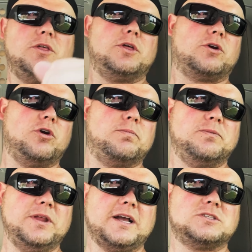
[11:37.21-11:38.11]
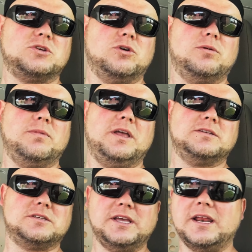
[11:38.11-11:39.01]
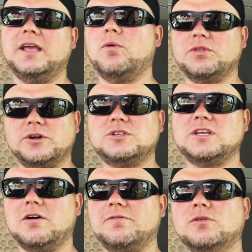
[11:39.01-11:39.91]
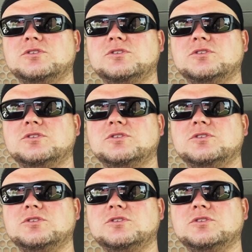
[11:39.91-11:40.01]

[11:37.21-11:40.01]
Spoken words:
the group next to them is getting it with their cell phone,